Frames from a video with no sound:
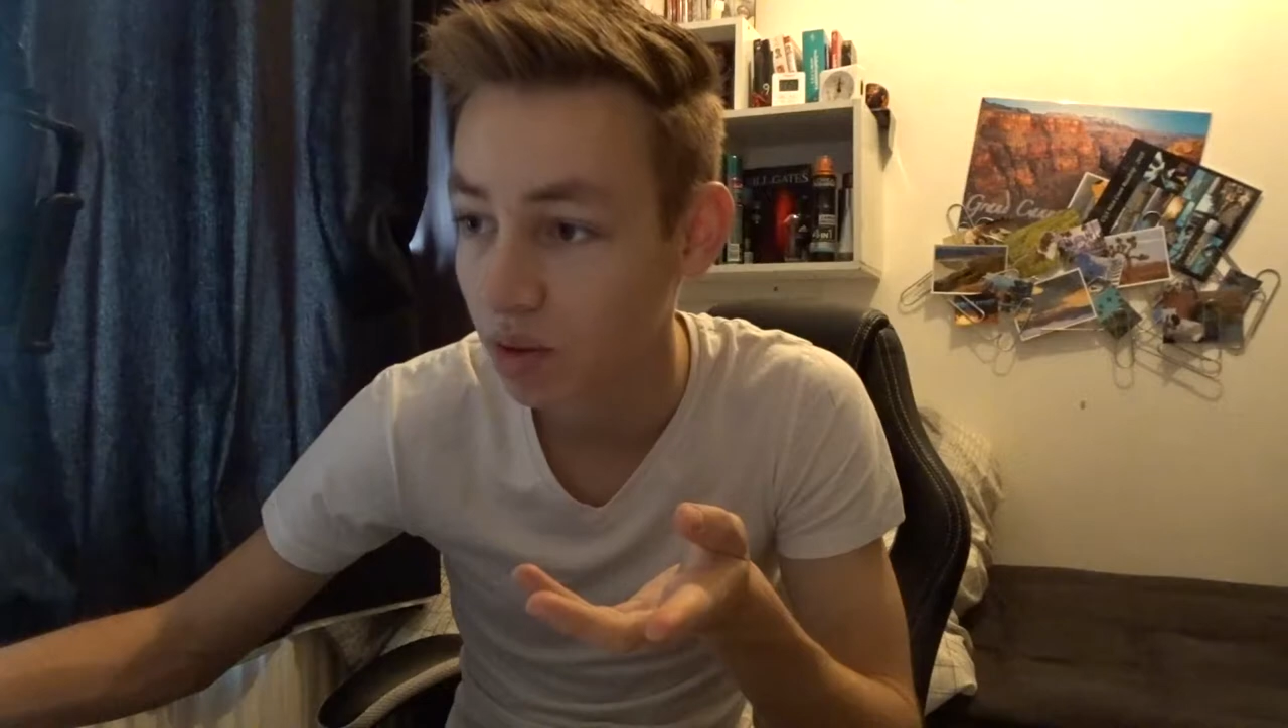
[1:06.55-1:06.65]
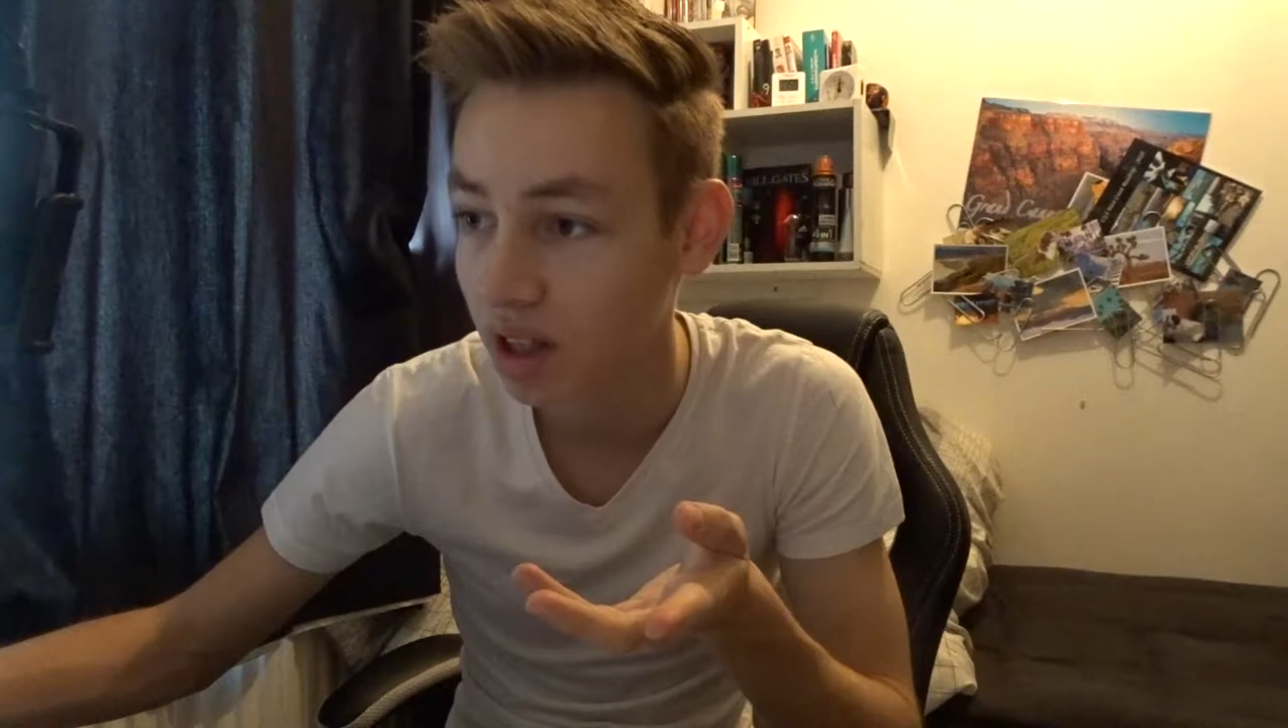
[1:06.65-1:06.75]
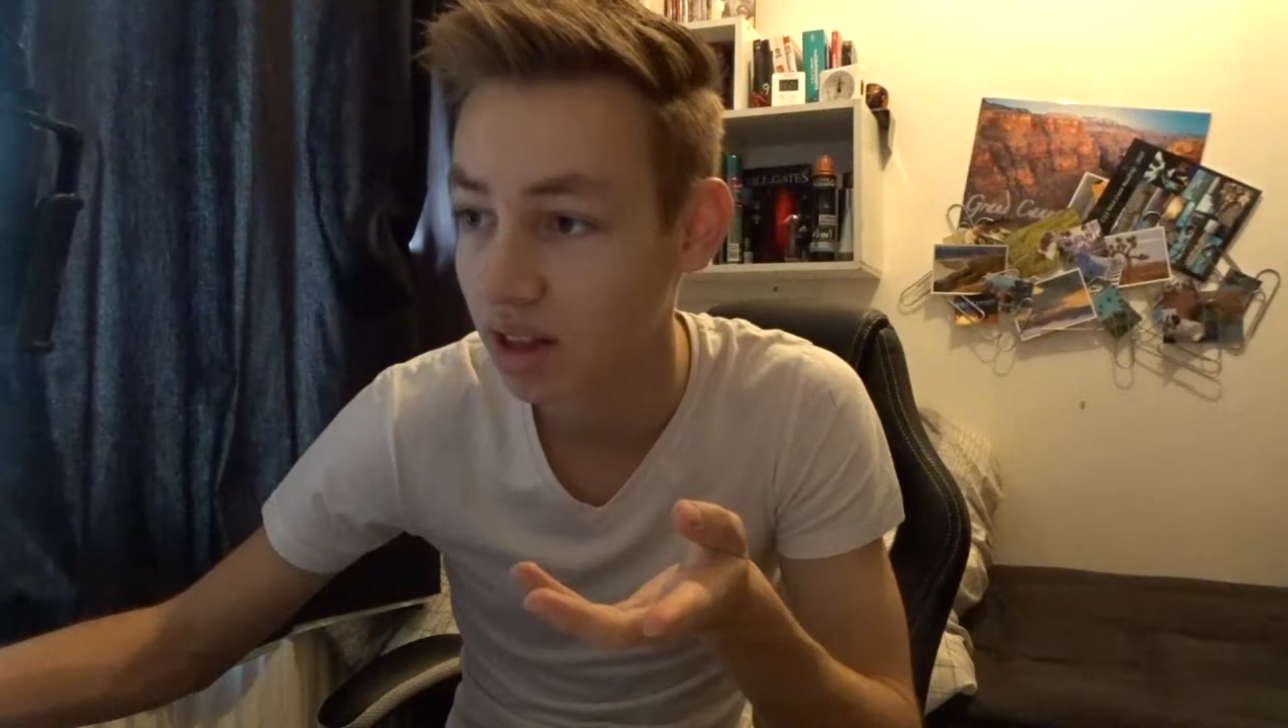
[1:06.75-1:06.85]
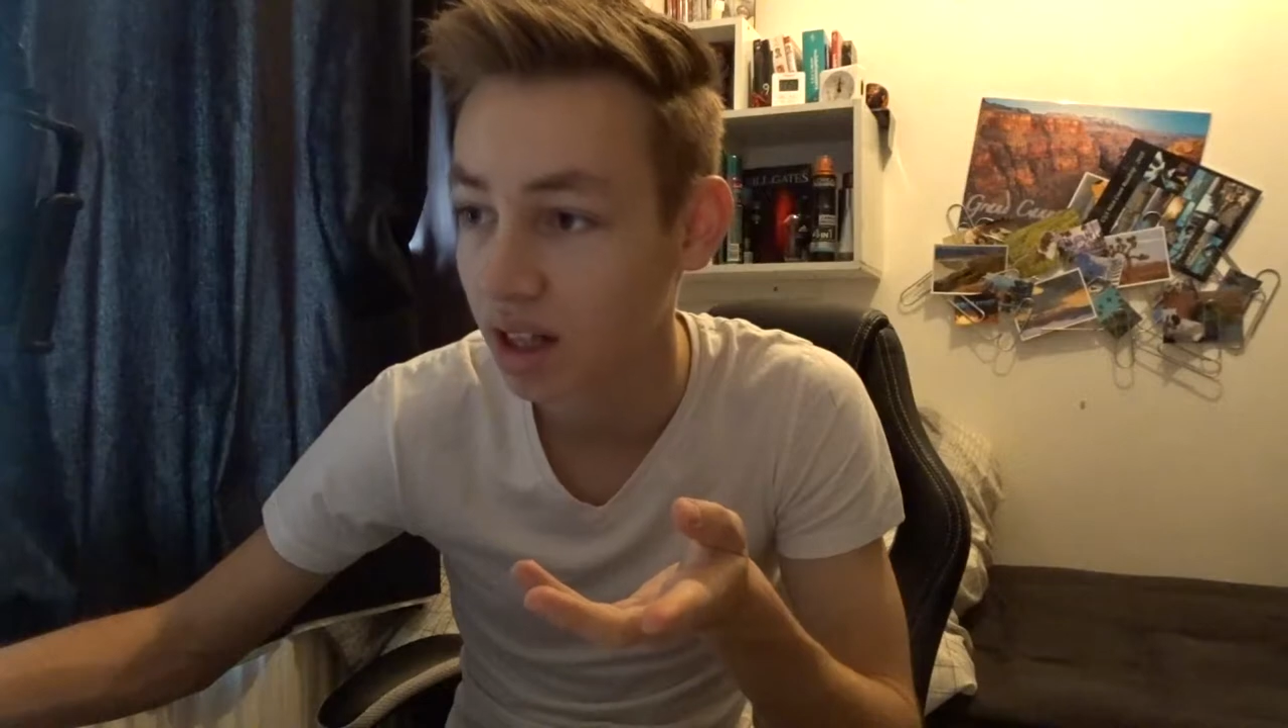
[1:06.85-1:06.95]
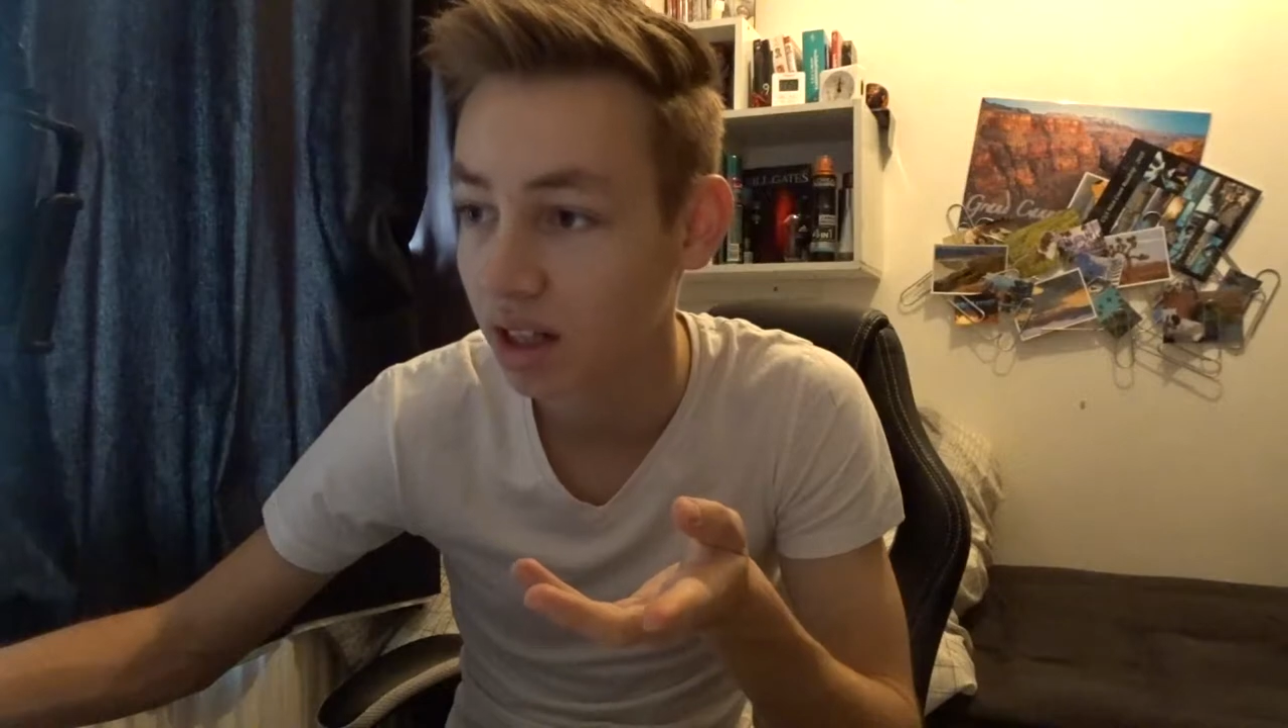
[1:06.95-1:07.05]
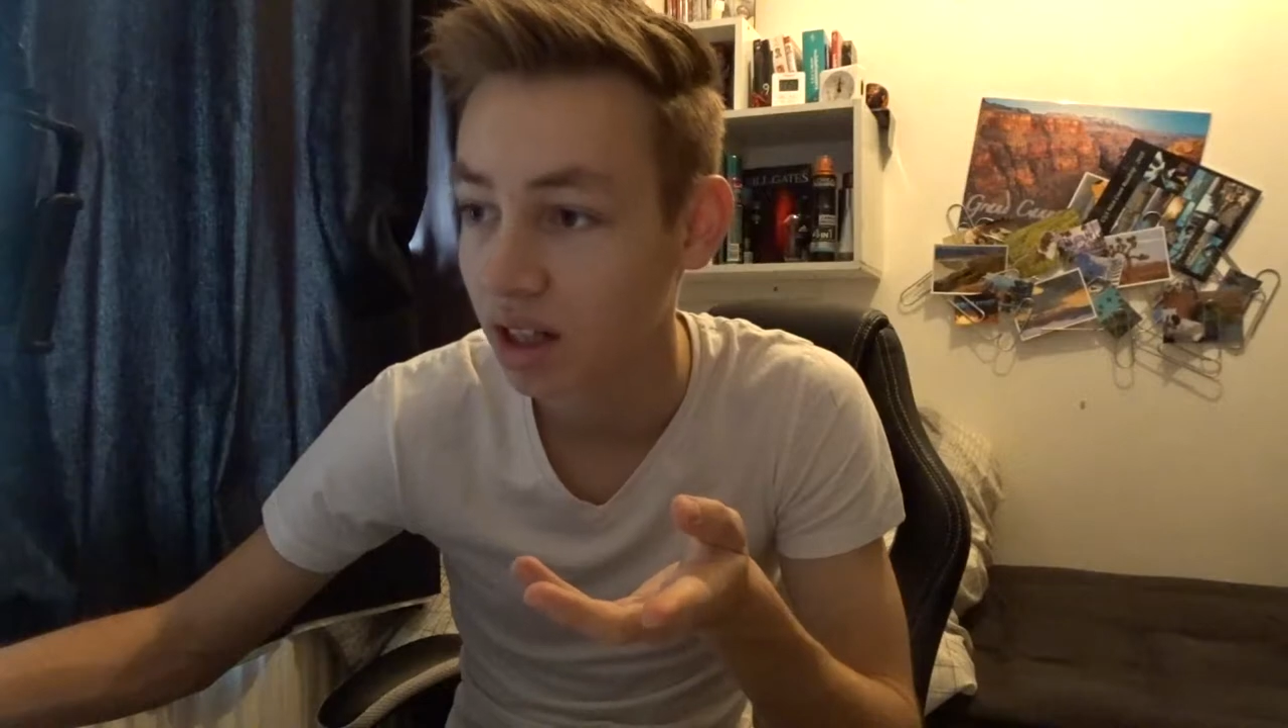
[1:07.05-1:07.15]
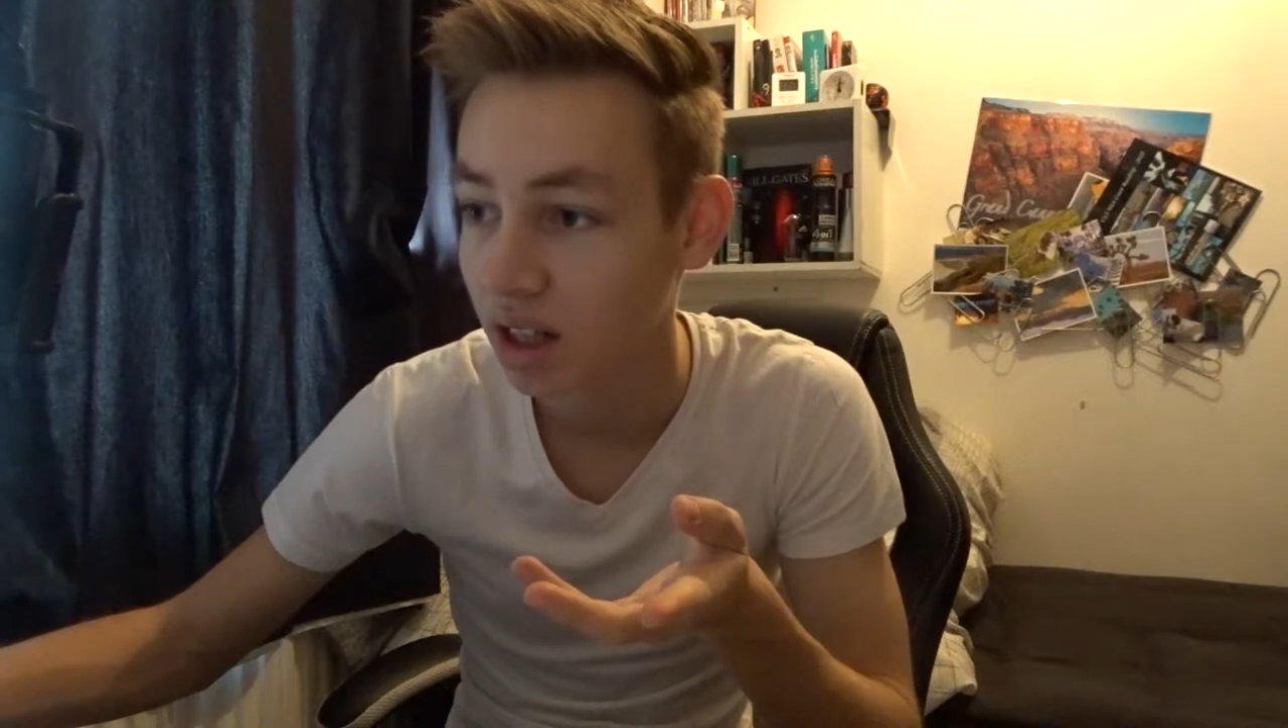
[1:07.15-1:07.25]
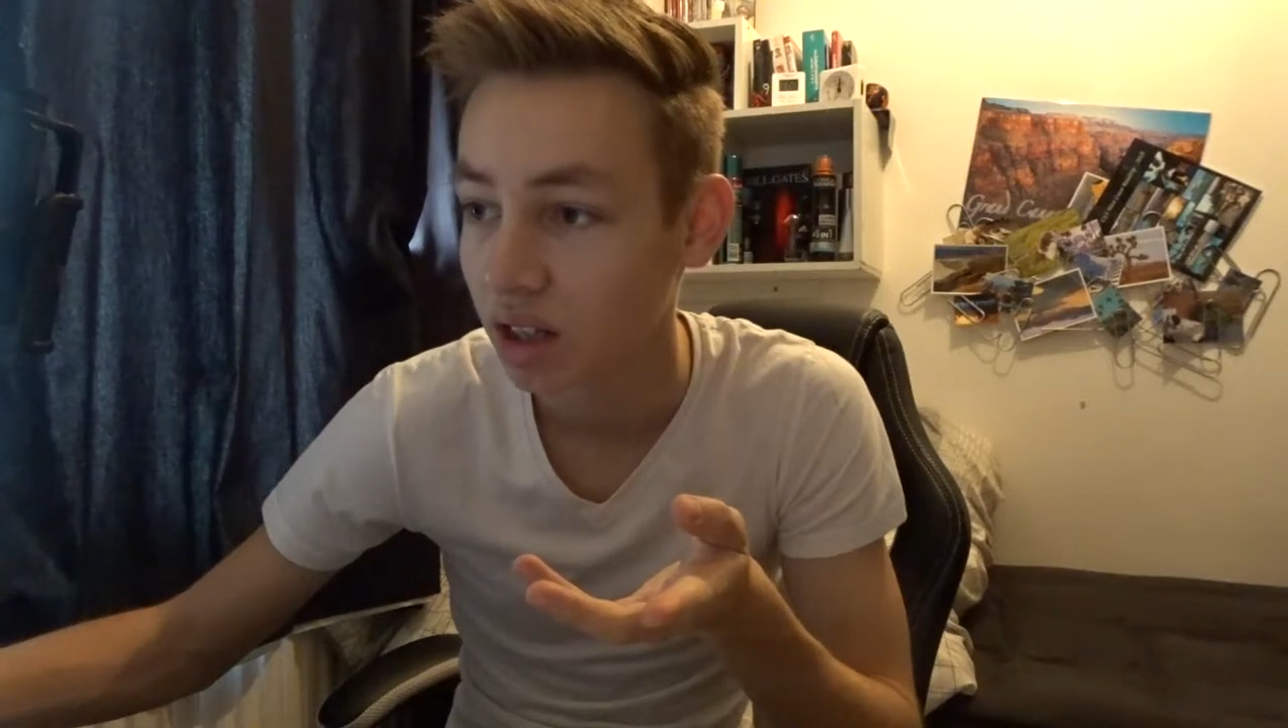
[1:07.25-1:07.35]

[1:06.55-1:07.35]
or anything.